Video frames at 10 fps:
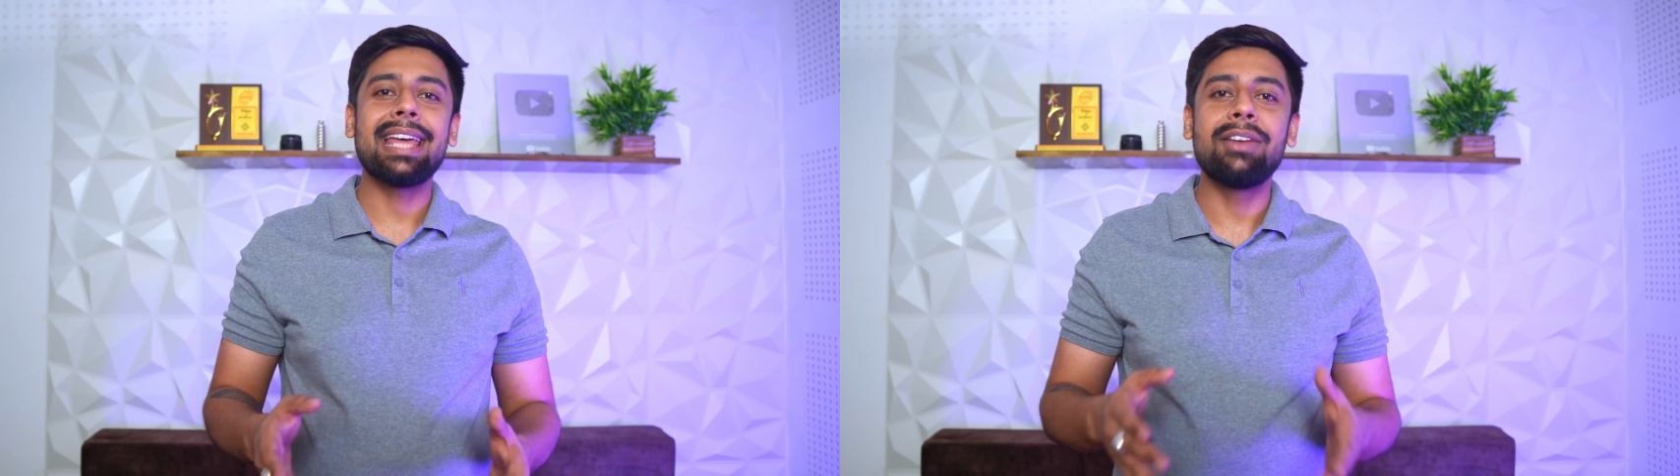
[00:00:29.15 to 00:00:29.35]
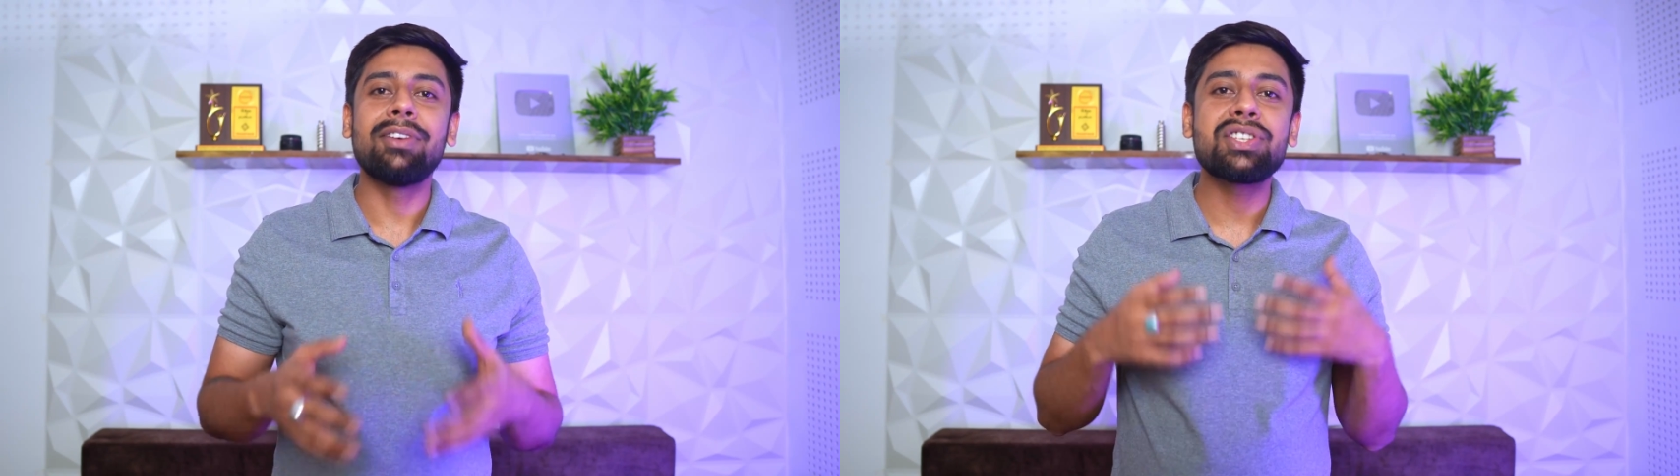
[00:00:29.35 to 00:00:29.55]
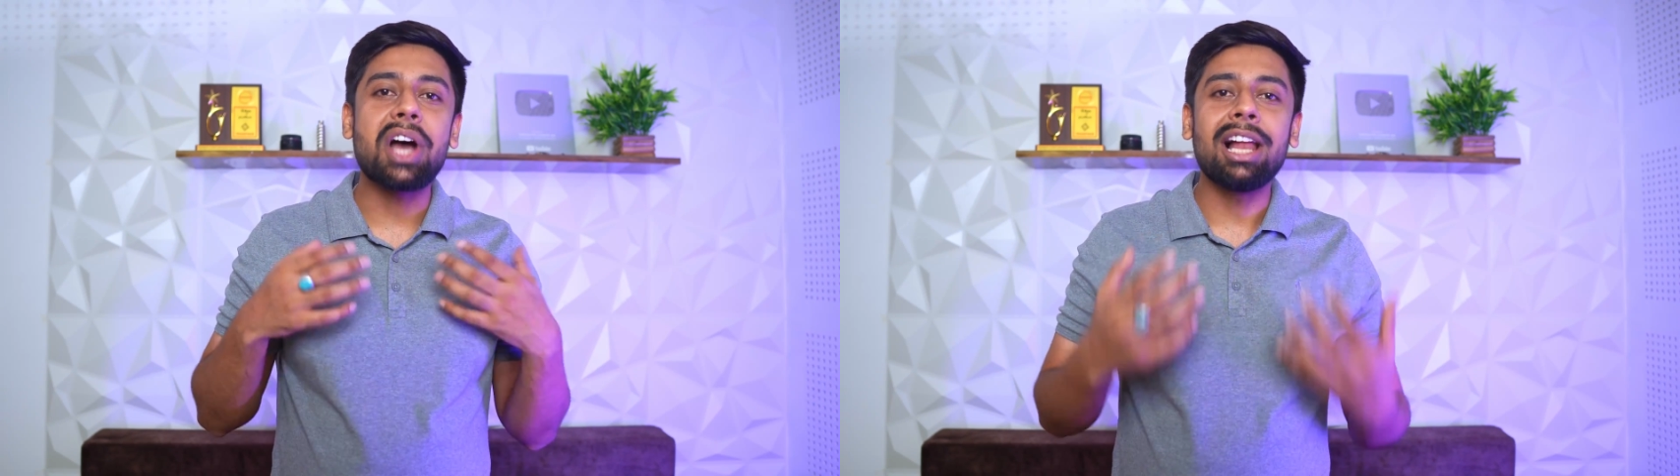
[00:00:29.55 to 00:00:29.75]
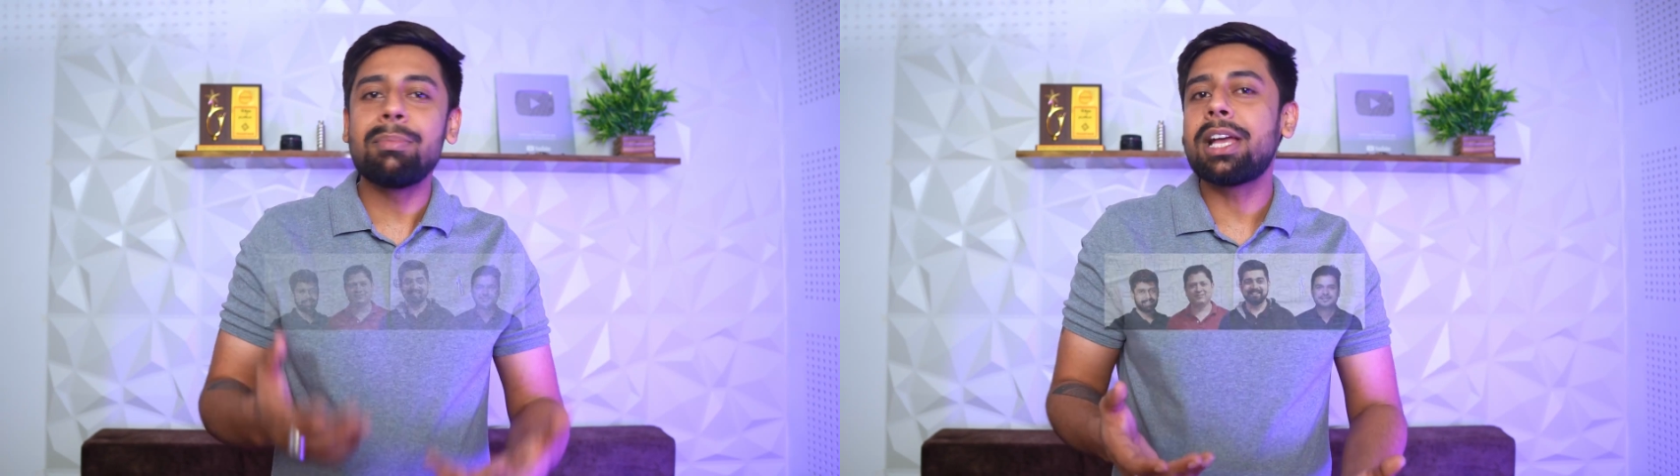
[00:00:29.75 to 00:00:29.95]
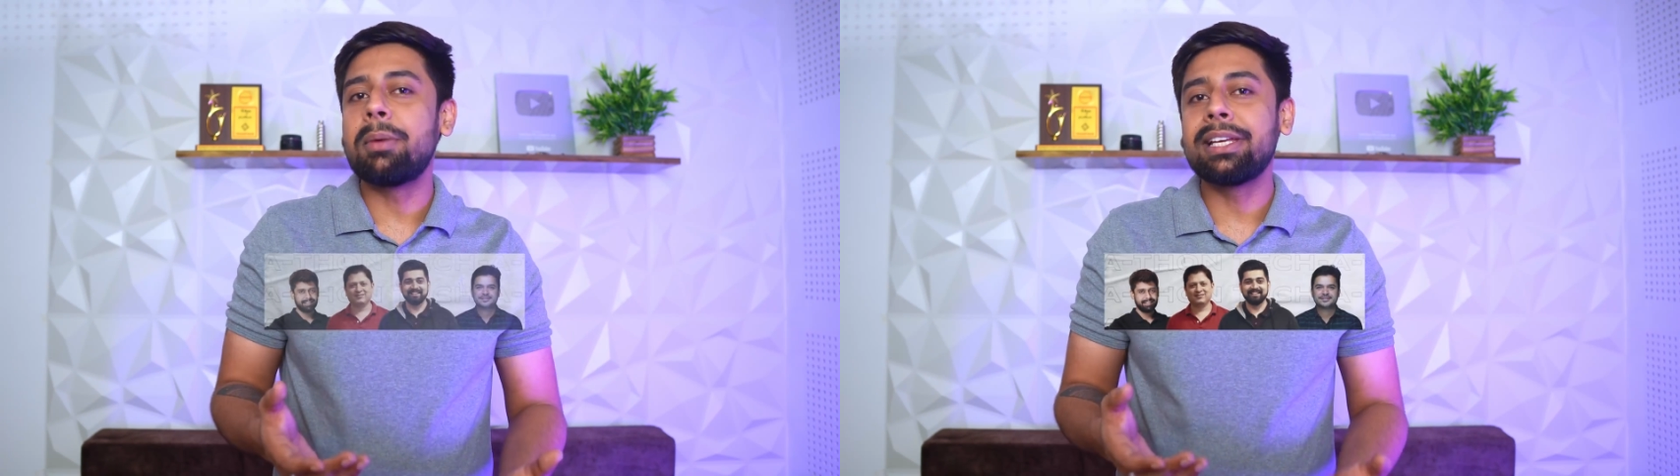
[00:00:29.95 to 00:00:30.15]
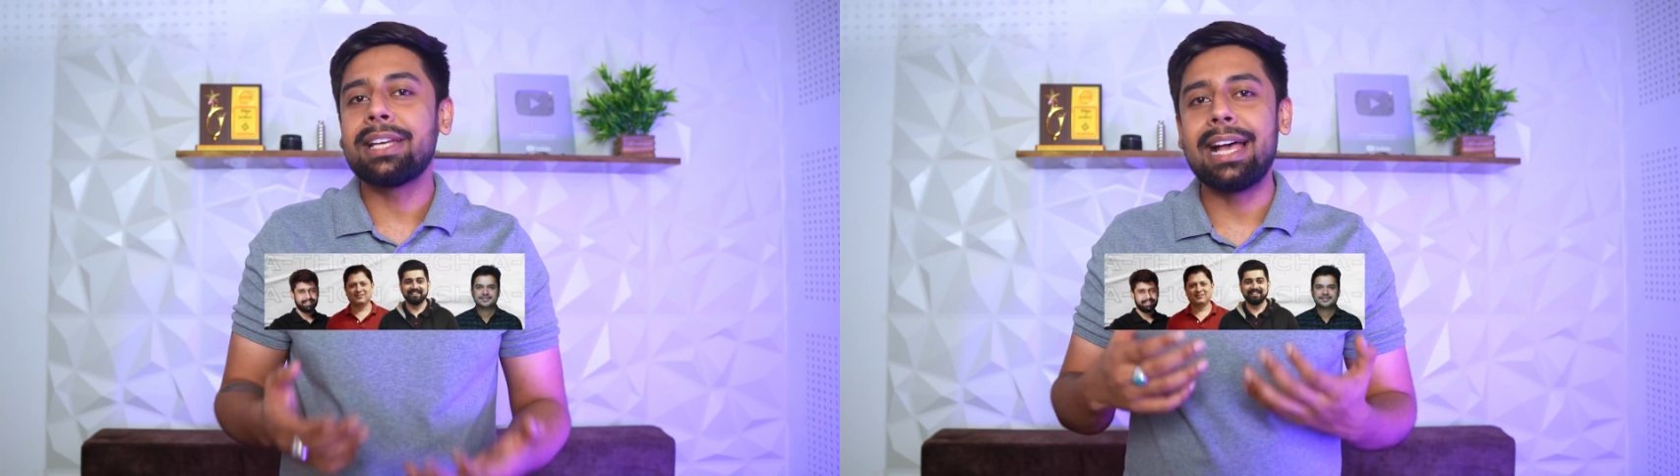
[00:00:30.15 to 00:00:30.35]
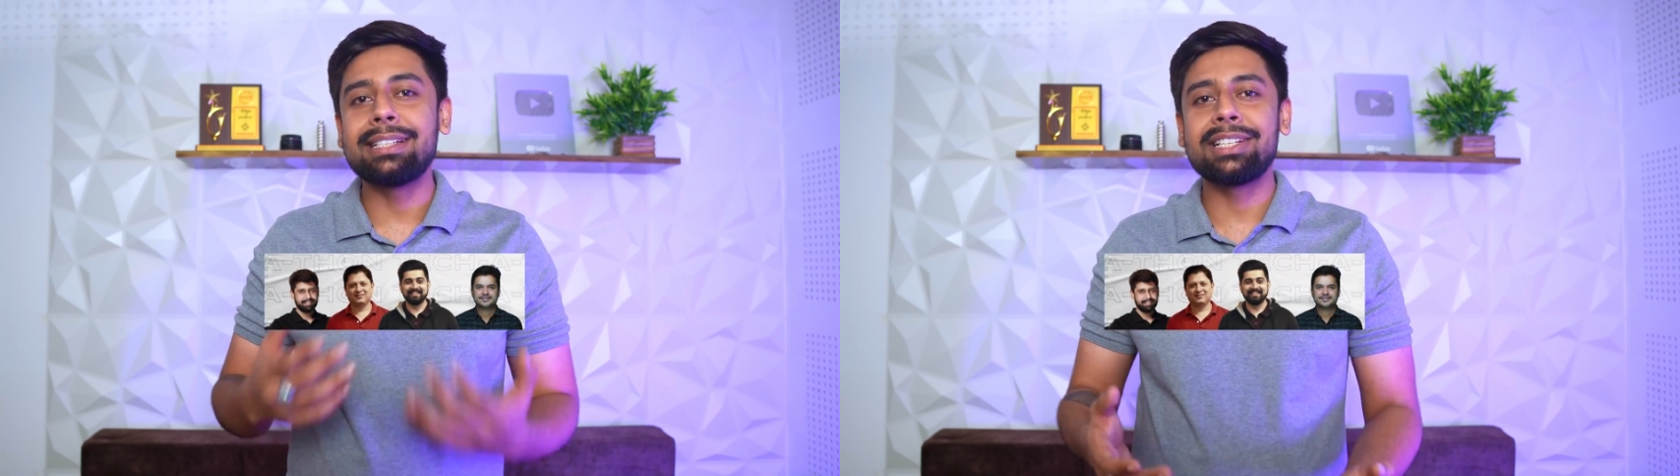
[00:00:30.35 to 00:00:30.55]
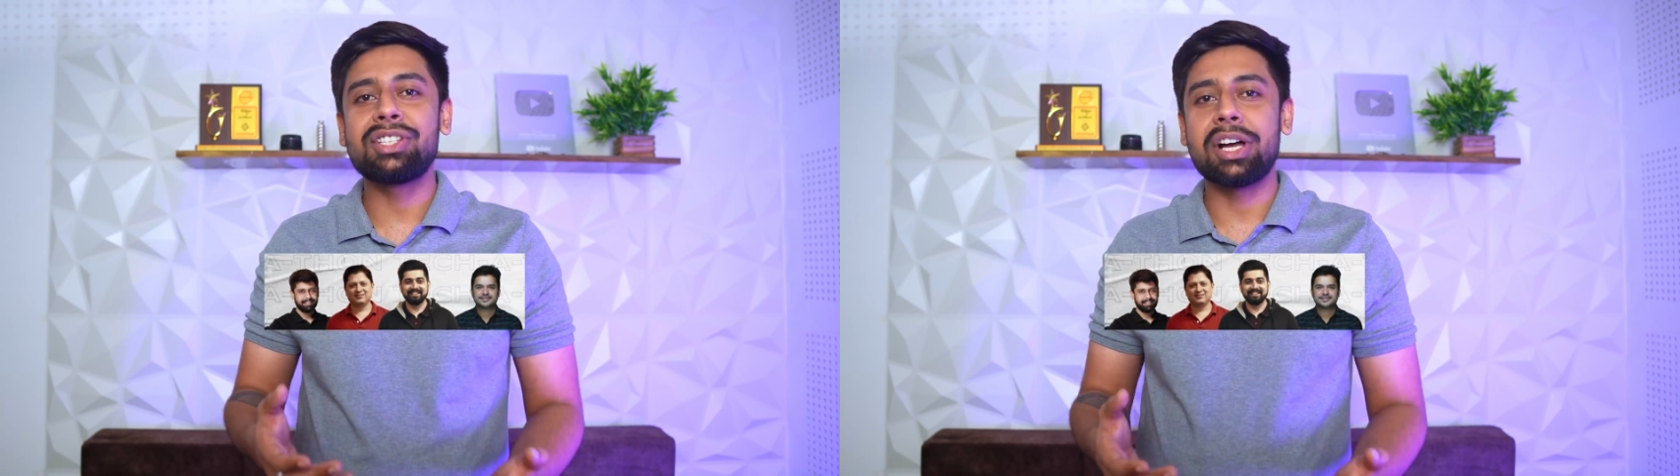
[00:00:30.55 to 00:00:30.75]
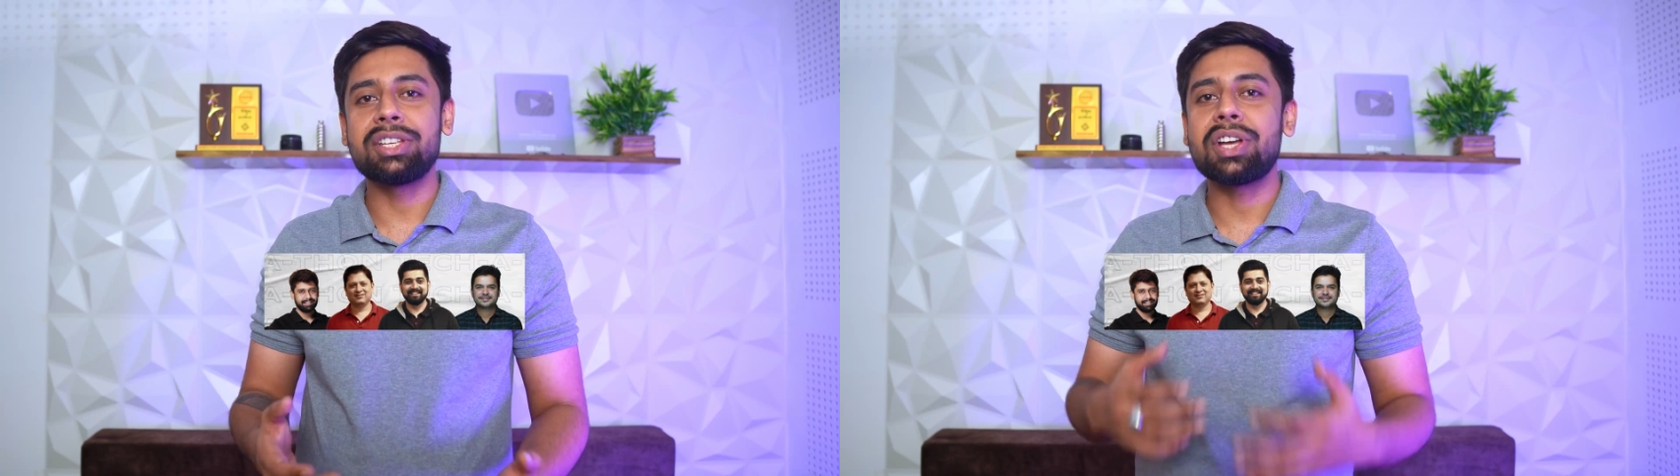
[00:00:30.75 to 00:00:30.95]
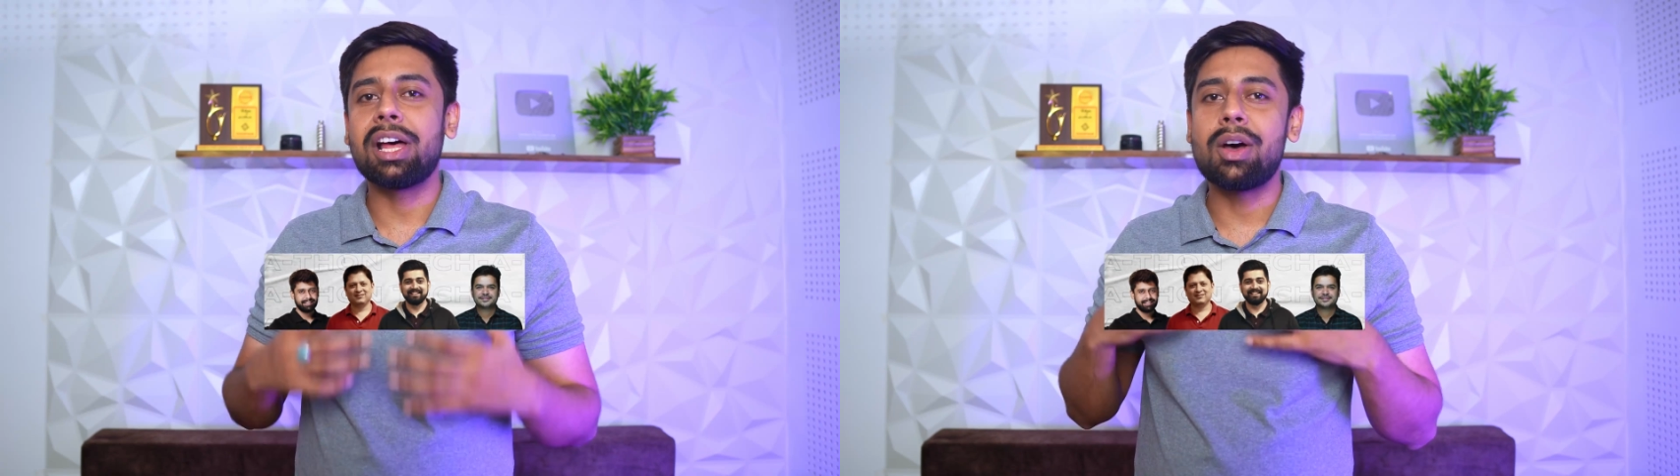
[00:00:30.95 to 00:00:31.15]
in which I'll be coming as a
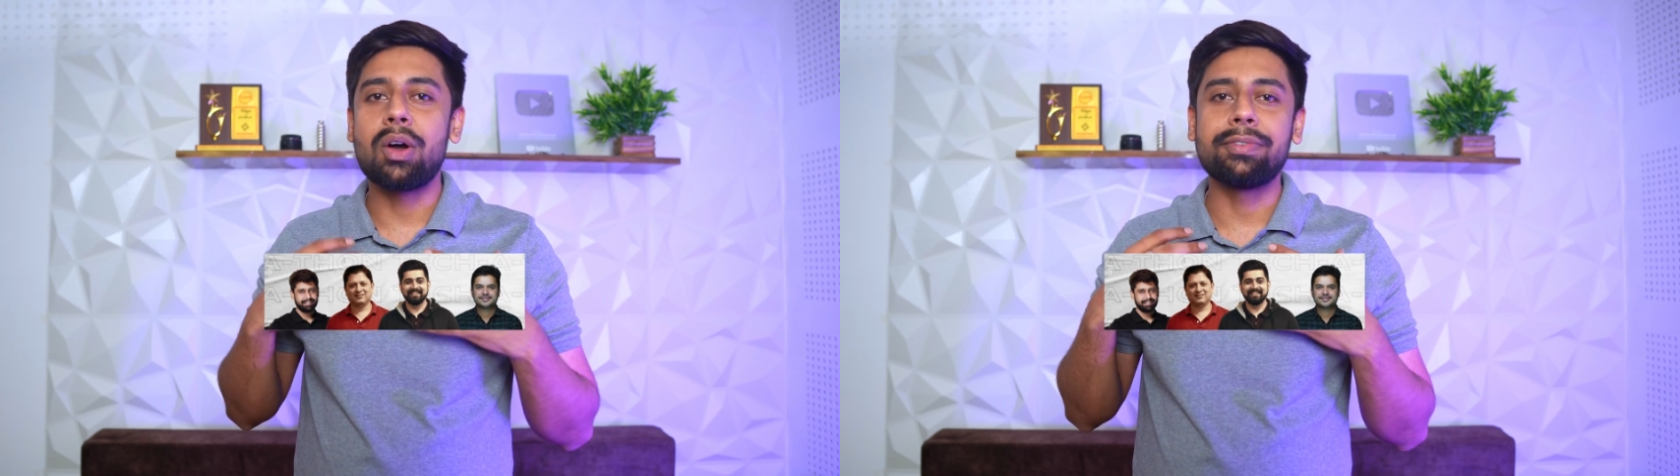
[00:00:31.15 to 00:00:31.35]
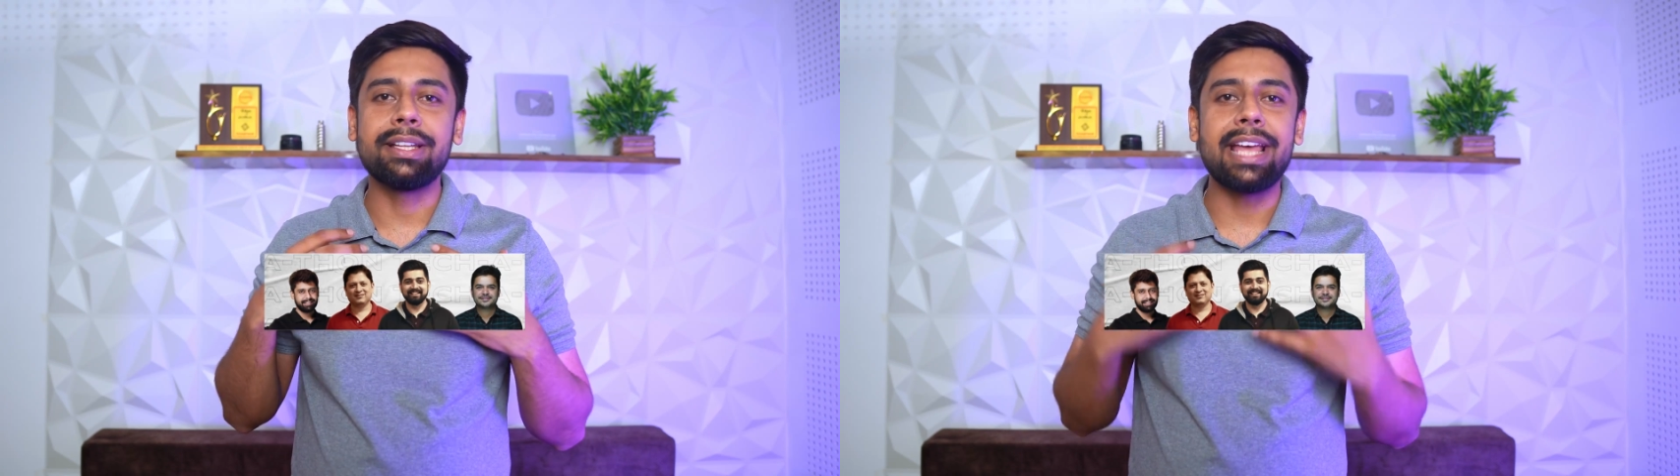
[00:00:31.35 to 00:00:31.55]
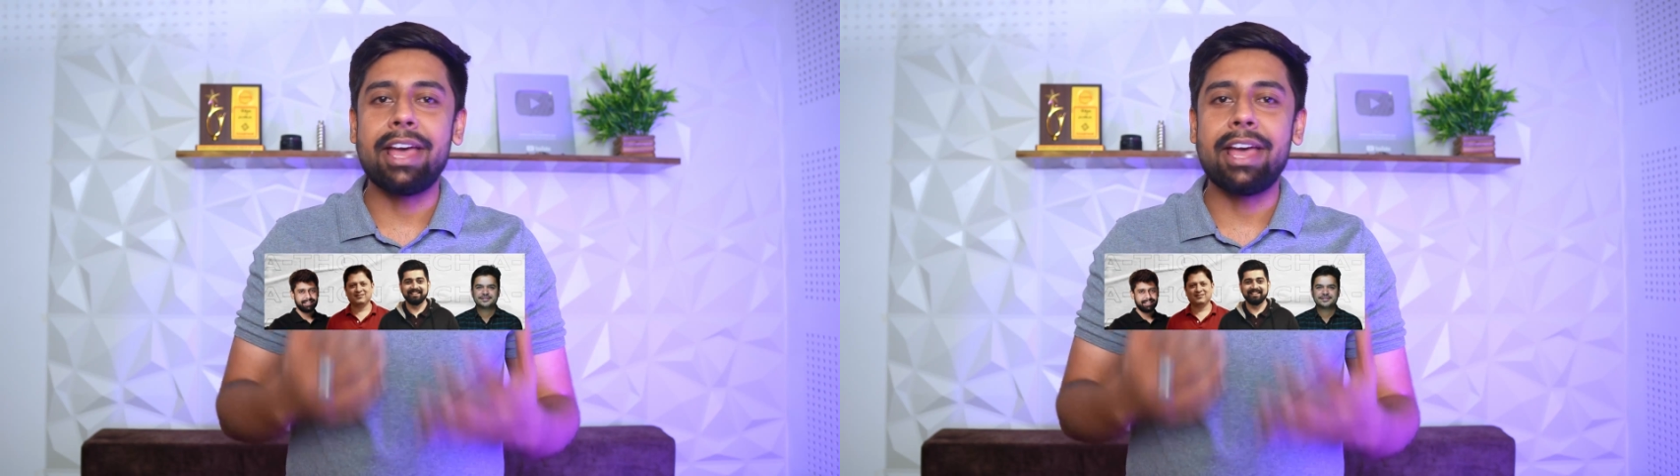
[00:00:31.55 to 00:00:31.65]
judge along with